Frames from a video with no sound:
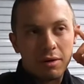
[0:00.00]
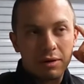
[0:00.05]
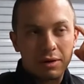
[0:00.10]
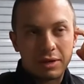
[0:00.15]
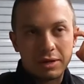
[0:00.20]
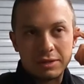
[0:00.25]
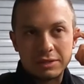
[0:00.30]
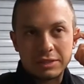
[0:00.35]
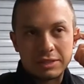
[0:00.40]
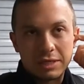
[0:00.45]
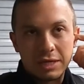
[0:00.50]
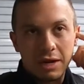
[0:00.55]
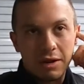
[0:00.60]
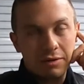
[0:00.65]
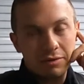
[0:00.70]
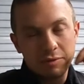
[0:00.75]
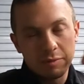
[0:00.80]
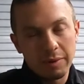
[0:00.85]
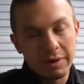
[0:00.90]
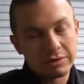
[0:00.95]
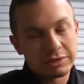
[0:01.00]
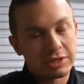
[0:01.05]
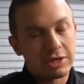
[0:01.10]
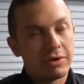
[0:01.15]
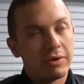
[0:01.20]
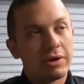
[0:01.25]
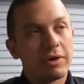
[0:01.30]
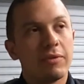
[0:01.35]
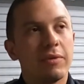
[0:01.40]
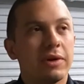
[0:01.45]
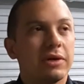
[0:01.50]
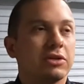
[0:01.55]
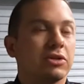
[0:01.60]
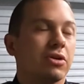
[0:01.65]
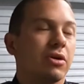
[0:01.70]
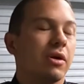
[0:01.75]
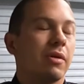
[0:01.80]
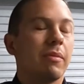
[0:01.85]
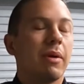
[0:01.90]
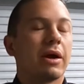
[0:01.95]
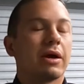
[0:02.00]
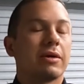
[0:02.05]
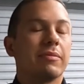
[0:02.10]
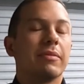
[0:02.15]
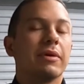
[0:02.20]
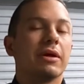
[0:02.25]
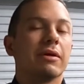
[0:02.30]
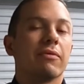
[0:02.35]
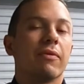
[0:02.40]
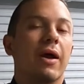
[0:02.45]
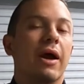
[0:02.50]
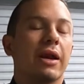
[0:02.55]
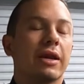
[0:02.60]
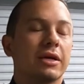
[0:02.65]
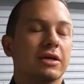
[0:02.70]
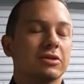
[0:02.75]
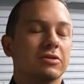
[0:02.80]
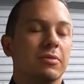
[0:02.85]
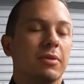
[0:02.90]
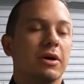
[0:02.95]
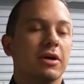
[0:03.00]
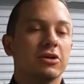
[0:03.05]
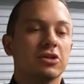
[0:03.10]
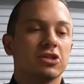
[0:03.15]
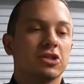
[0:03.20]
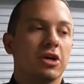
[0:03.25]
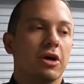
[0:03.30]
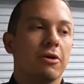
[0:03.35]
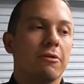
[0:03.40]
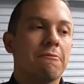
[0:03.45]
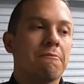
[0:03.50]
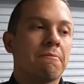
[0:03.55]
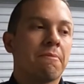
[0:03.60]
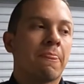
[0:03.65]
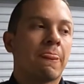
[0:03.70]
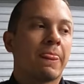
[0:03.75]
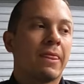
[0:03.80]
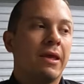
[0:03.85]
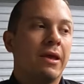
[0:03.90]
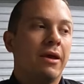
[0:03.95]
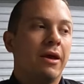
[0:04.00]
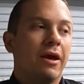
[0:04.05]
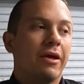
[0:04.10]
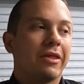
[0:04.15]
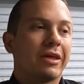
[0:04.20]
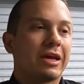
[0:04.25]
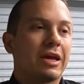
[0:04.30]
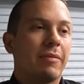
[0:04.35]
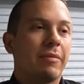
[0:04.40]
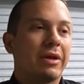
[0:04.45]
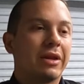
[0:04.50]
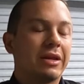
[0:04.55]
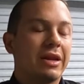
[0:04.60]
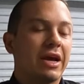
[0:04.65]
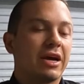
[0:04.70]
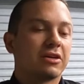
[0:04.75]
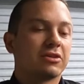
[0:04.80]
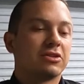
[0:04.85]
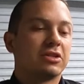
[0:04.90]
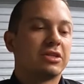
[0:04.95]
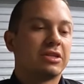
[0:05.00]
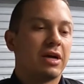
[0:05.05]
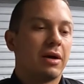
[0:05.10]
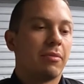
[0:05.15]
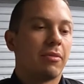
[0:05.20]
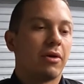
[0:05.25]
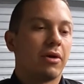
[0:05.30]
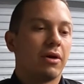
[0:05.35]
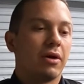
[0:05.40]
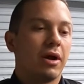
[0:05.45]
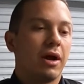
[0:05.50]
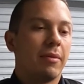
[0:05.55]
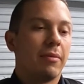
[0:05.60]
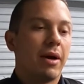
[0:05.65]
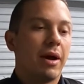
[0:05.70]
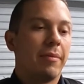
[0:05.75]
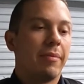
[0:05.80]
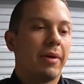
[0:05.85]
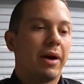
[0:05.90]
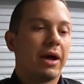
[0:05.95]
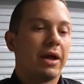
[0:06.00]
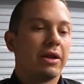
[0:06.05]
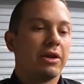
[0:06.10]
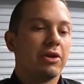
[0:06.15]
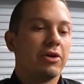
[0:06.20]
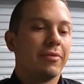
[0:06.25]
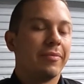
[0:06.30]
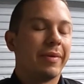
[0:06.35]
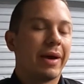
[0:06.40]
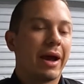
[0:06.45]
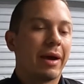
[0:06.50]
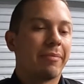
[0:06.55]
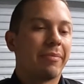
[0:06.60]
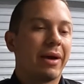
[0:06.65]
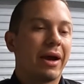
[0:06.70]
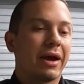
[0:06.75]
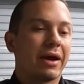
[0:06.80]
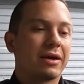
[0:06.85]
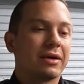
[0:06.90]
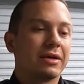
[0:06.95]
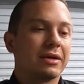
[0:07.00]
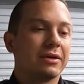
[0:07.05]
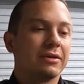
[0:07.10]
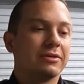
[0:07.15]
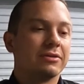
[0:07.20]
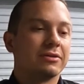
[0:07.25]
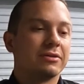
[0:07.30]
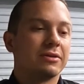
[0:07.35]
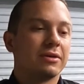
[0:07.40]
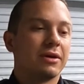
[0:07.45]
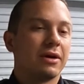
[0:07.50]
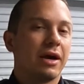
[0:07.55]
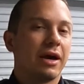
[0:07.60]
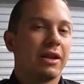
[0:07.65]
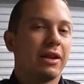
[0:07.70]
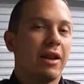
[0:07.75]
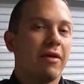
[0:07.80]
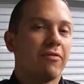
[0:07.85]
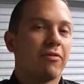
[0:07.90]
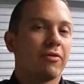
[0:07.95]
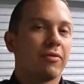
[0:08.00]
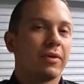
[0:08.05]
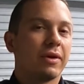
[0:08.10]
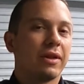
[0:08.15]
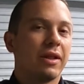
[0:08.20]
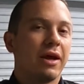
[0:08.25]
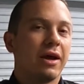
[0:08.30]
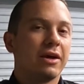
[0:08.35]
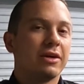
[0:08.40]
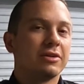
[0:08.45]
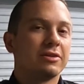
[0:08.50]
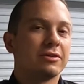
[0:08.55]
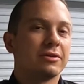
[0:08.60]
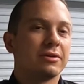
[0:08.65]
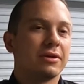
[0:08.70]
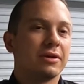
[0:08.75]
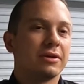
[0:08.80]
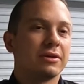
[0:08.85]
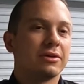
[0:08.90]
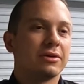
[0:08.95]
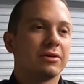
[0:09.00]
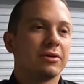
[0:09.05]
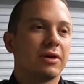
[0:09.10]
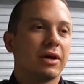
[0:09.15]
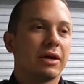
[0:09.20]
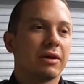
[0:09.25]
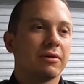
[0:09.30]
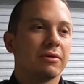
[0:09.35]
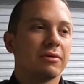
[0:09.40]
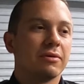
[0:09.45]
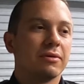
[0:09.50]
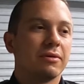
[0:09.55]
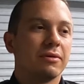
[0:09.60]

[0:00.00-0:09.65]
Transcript: because we're about to go into winter and I'm not gonna be riding as much. So I think coming next summer I might buy a new backpack, because I didn't ever realize until I